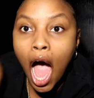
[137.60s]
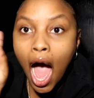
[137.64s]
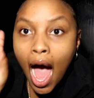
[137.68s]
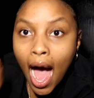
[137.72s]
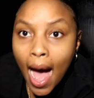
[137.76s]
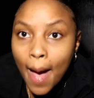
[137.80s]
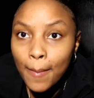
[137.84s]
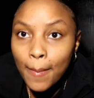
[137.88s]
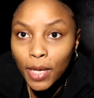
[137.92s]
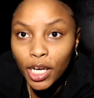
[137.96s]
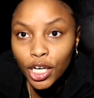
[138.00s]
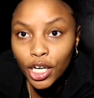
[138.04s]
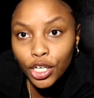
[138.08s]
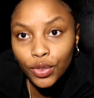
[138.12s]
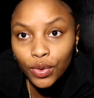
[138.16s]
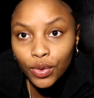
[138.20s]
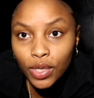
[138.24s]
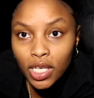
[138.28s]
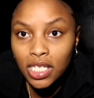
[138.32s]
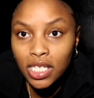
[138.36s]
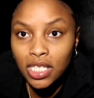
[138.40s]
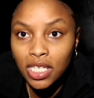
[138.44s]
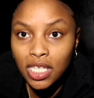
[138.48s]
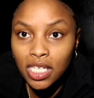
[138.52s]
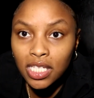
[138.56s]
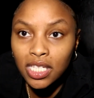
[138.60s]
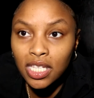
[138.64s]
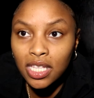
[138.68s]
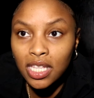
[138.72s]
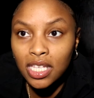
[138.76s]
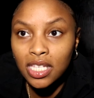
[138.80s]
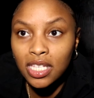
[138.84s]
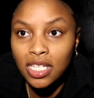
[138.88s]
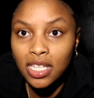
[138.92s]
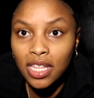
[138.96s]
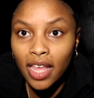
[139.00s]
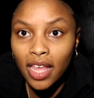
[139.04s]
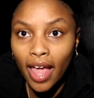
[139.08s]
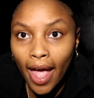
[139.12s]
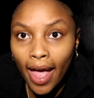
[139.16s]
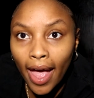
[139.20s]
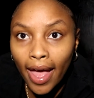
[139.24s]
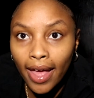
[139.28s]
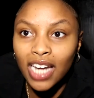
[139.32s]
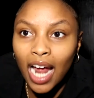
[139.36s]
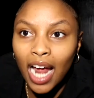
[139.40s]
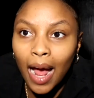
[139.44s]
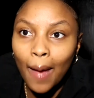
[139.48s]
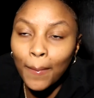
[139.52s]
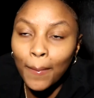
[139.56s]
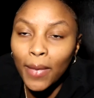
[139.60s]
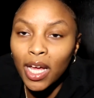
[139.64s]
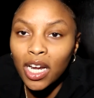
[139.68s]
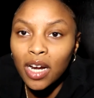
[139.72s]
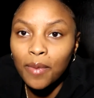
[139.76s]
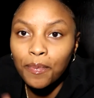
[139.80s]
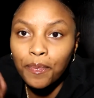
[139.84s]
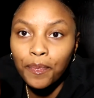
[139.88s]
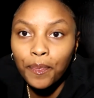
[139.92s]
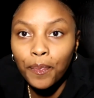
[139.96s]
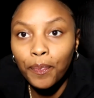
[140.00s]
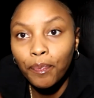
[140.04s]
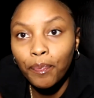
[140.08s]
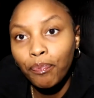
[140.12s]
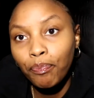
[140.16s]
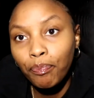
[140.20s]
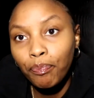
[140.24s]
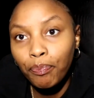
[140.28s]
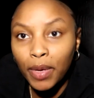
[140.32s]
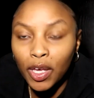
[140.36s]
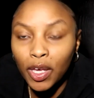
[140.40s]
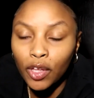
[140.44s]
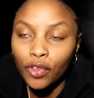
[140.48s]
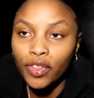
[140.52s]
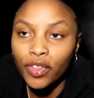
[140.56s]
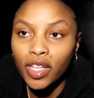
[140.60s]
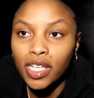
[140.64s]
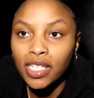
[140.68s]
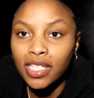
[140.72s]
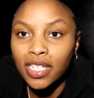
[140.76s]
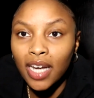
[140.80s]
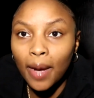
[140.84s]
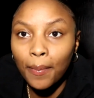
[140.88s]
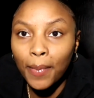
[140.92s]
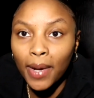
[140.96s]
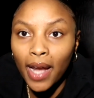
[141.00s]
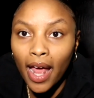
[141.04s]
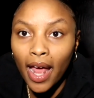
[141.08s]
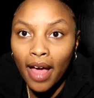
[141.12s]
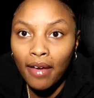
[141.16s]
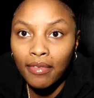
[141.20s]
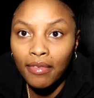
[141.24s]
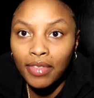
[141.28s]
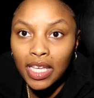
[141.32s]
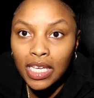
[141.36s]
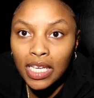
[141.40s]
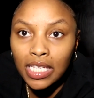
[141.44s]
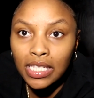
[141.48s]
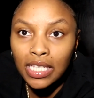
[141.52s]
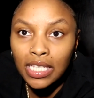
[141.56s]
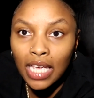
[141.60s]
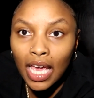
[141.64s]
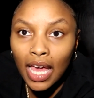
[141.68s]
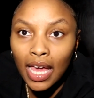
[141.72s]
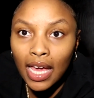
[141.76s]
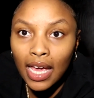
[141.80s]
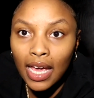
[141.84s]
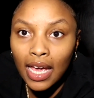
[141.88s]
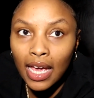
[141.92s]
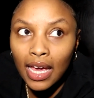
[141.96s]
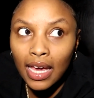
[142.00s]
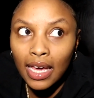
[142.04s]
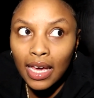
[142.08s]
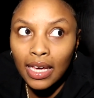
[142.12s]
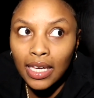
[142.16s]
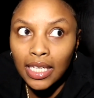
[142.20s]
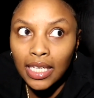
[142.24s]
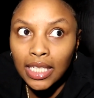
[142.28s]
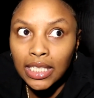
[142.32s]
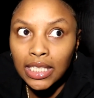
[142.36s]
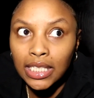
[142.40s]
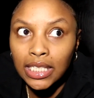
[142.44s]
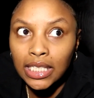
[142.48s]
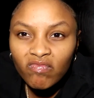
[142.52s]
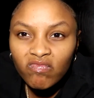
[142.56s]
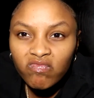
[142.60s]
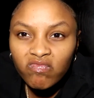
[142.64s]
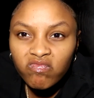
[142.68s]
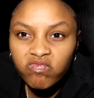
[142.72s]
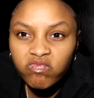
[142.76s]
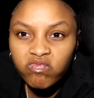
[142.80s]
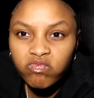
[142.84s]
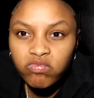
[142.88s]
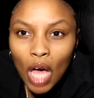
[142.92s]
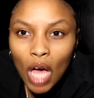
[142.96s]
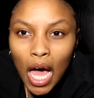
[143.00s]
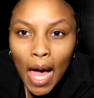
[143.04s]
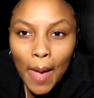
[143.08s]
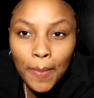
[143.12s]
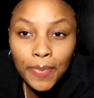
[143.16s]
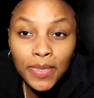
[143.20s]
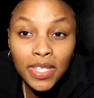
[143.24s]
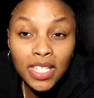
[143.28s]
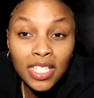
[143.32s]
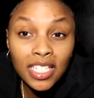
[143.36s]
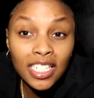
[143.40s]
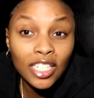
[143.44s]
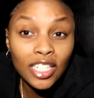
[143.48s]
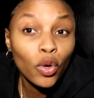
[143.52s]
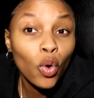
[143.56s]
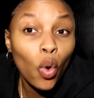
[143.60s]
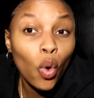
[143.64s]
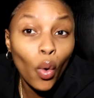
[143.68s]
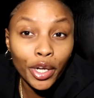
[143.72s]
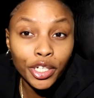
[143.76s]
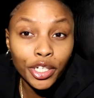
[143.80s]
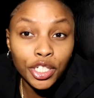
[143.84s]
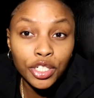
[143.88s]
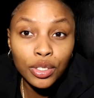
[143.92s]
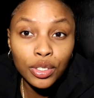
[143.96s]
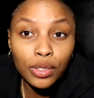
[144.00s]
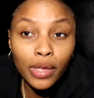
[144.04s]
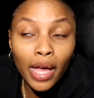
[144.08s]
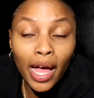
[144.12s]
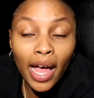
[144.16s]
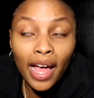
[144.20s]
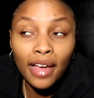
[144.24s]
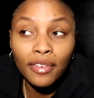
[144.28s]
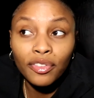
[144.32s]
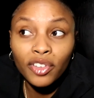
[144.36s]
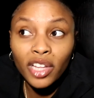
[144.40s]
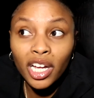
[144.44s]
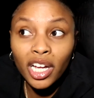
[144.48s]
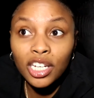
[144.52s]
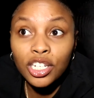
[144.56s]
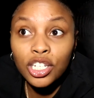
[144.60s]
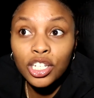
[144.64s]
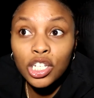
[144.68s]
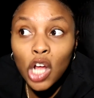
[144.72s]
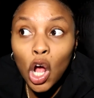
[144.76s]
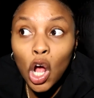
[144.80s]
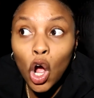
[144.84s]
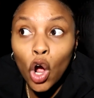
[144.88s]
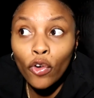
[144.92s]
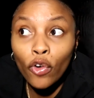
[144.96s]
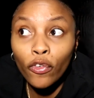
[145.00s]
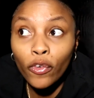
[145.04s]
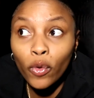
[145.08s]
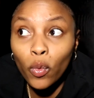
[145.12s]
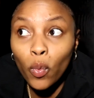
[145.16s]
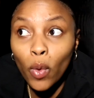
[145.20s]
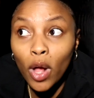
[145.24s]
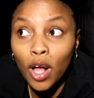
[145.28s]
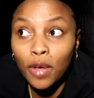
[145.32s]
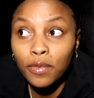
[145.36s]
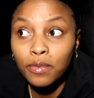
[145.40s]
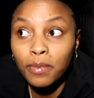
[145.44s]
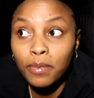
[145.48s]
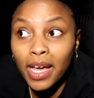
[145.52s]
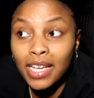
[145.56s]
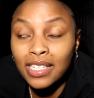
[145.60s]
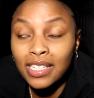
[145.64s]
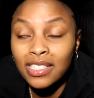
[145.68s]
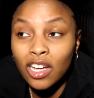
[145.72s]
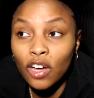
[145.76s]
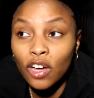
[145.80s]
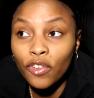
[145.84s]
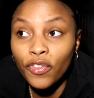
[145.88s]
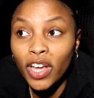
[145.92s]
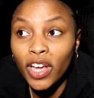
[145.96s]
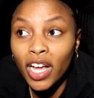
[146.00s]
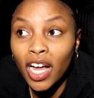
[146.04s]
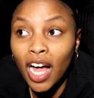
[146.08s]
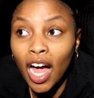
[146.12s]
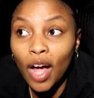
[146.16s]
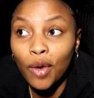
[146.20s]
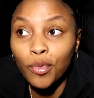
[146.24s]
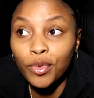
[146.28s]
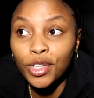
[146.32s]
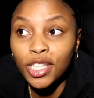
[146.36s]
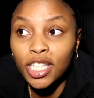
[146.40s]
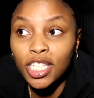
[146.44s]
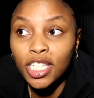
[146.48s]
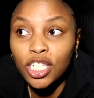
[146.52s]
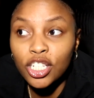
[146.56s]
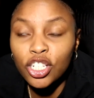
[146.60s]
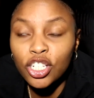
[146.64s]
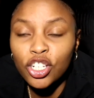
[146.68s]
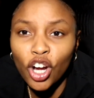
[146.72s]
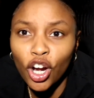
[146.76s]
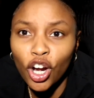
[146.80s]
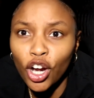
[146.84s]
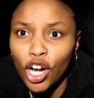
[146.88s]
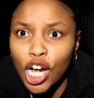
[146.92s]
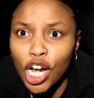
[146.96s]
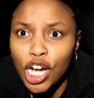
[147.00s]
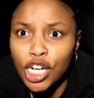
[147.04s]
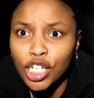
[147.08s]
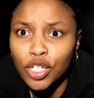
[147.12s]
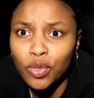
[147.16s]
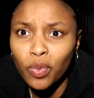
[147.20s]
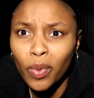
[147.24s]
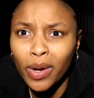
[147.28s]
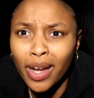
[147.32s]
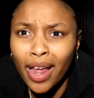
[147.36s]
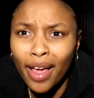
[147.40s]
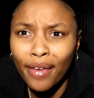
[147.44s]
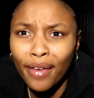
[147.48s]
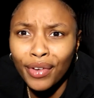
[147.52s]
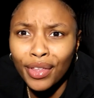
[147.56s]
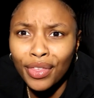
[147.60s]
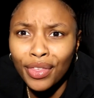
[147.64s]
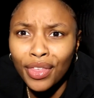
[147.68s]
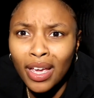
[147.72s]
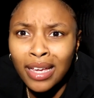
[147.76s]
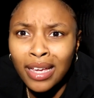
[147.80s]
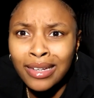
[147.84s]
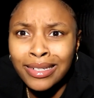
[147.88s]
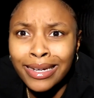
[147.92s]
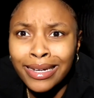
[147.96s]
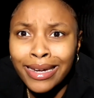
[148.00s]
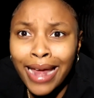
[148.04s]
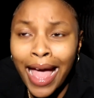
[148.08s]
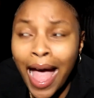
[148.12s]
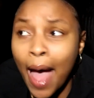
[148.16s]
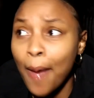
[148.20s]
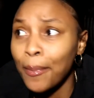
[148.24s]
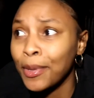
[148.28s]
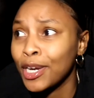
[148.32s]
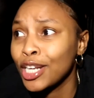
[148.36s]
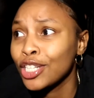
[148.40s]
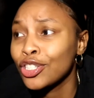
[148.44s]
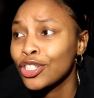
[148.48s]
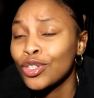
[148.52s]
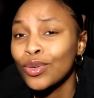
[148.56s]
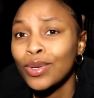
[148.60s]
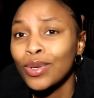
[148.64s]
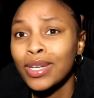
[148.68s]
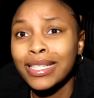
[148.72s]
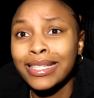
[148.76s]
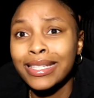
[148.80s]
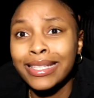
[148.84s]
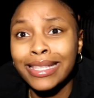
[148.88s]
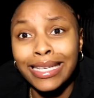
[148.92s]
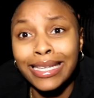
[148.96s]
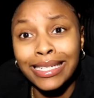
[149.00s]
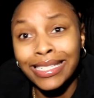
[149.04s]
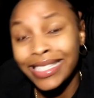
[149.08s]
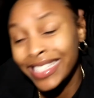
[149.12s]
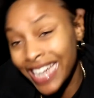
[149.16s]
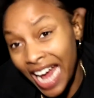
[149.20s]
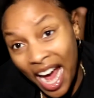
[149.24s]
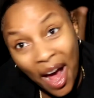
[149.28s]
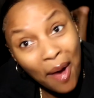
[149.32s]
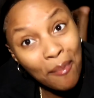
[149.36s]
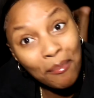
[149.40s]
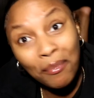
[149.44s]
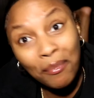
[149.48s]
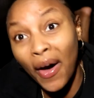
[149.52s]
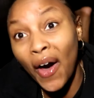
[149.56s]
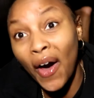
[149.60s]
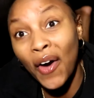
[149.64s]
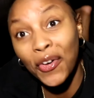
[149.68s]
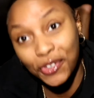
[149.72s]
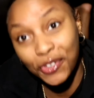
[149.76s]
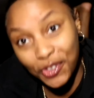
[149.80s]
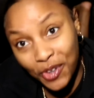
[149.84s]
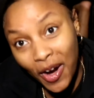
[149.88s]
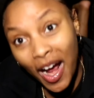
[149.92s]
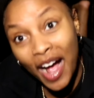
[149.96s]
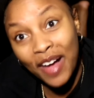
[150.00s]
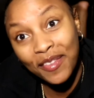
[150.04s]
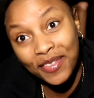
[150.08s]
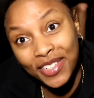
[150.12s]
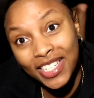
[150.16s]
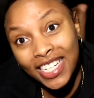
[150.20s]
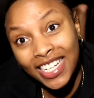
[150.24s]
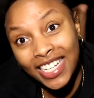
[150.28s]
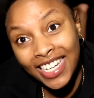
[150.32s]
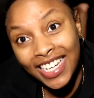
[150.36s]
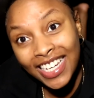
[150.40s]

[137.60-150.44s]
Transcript: I'm gonna do this, this, this, and that, and I'm gonna build this, and I'm gonna have this, and I'm still going to do that. I feel like I just overwhelmed myself and got really discouraged when everything didn't happen as soon as the damn ball dropped.